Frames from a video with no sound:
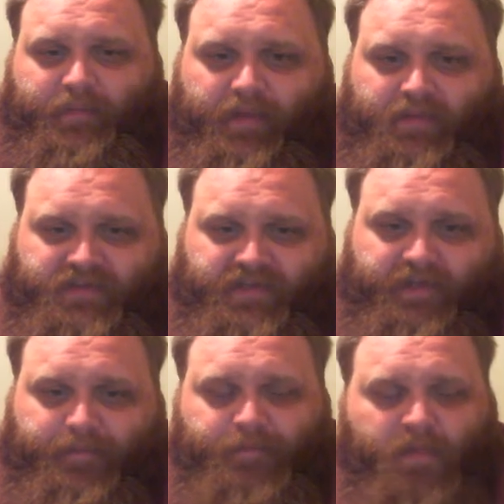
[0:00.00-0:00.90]
there, which is
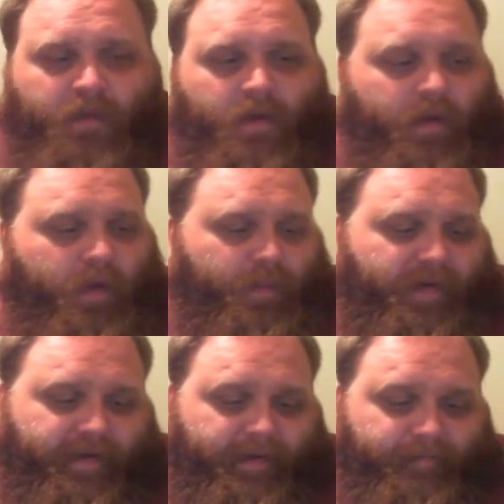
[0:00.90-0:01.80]
good.
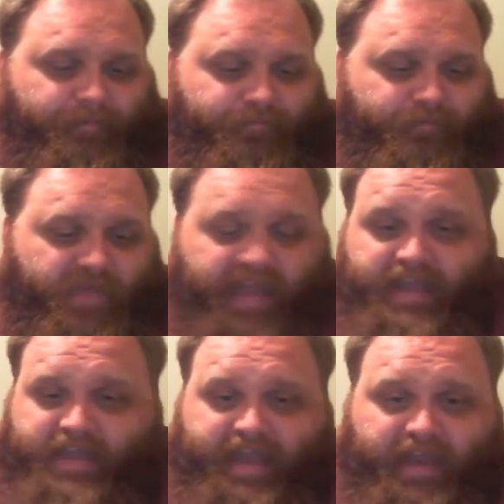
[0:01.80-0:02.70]
But
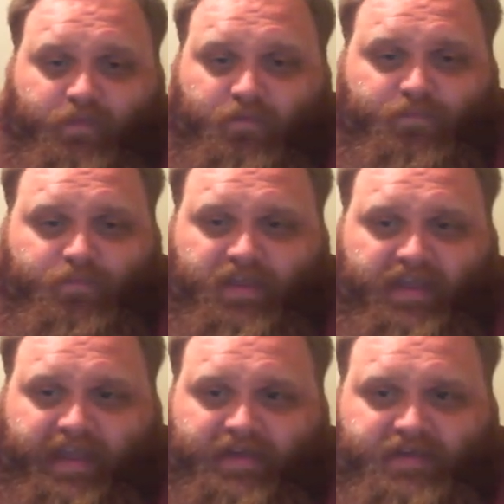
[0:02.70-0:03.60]
you
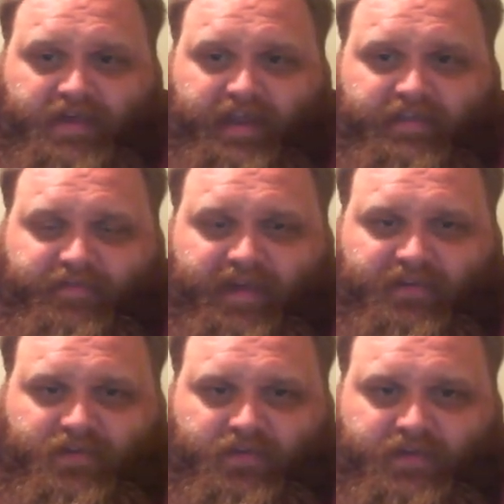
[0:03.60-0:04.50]
can't deny the fact
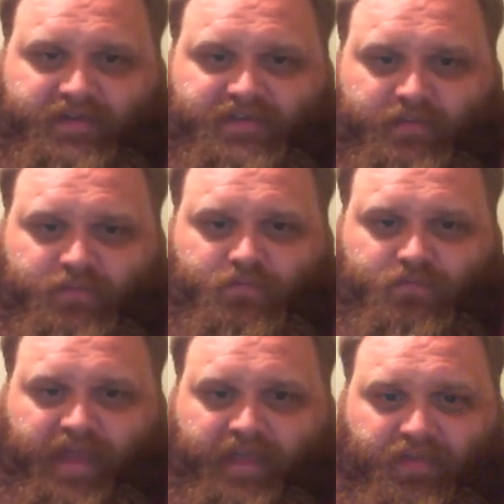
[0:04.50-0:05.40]
that there is
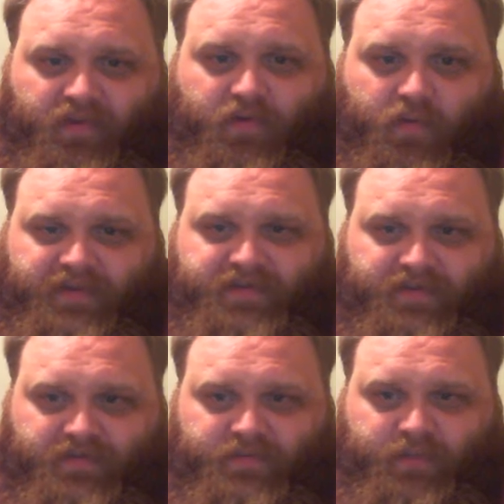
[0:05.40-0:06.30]
some ethical
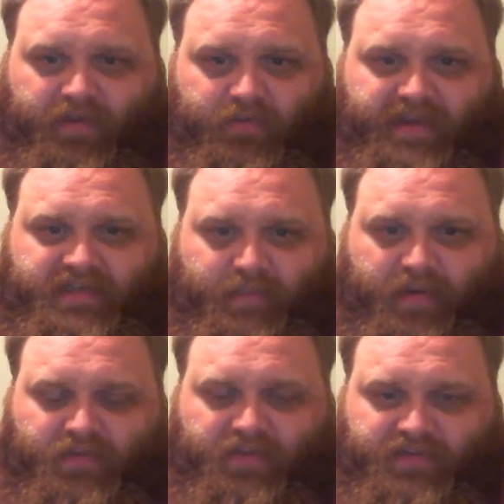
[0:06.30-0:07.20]
questions being raised
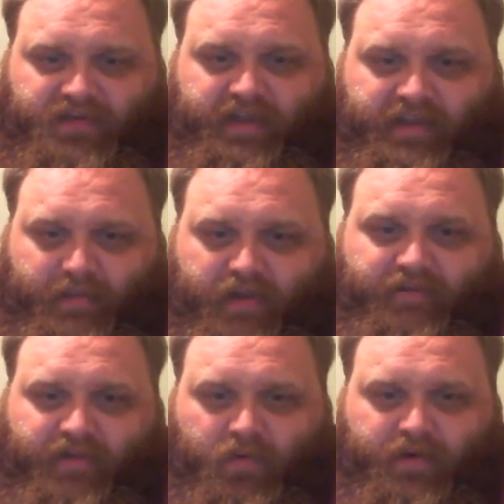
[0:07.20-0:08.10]
about the genetically
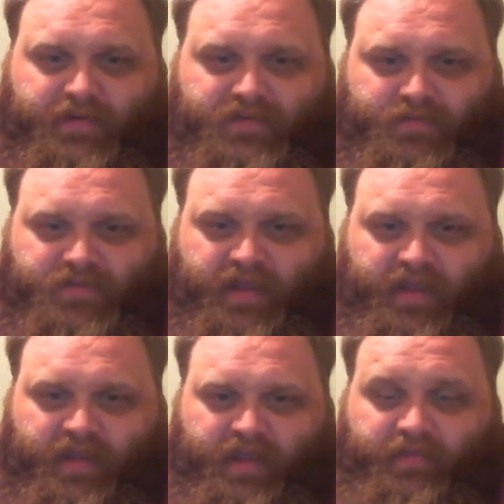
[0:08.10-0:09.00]
modified organisms,
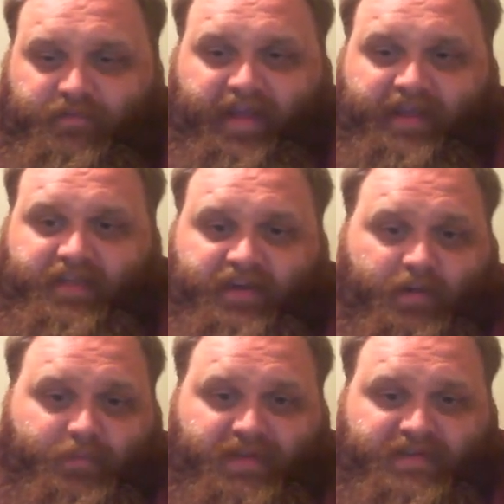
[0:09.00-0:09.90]
and the fact that
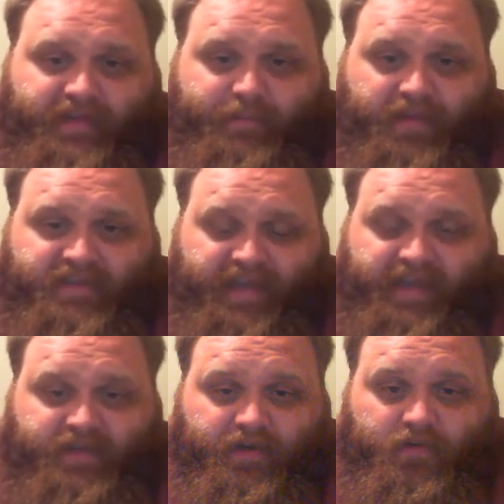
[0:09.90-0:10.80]
companies like
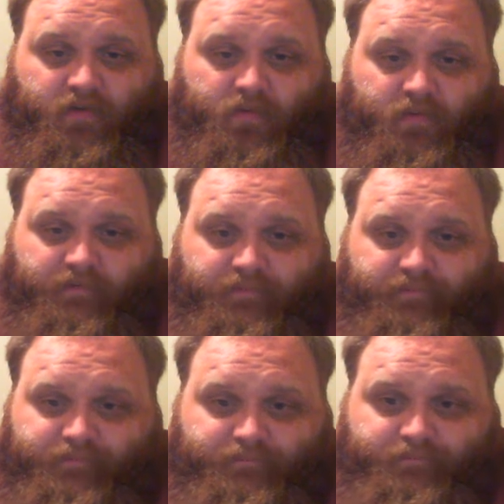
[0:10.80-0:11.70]
Monsanto, who
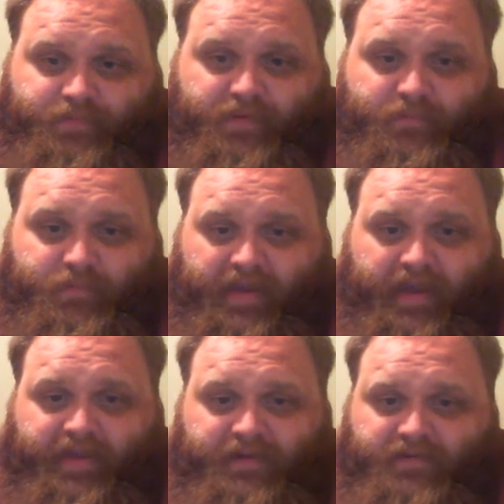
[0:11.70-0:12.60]
have been
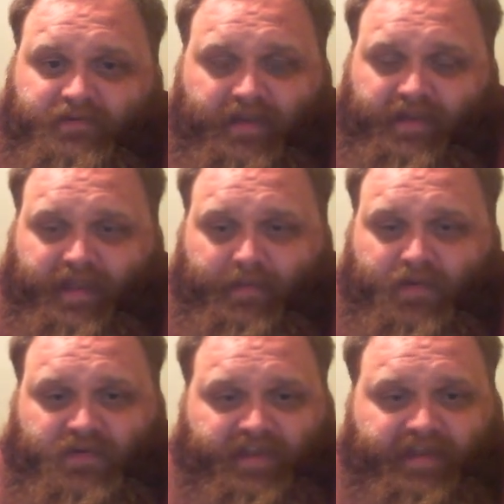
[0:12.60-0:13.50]
behind
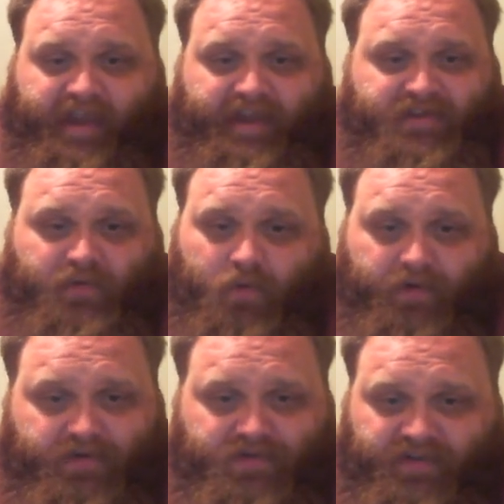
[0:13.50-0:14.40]
chemicals like Agent
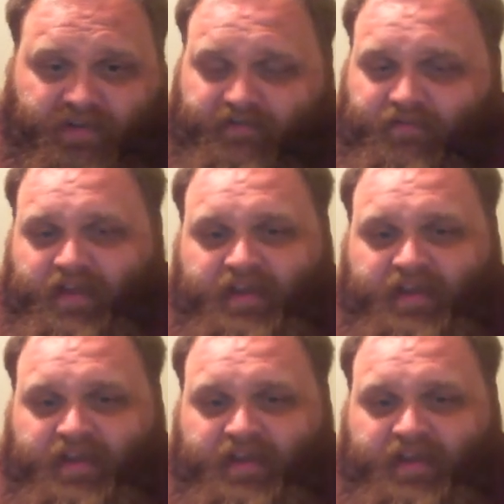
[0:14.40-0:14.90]
Orange that have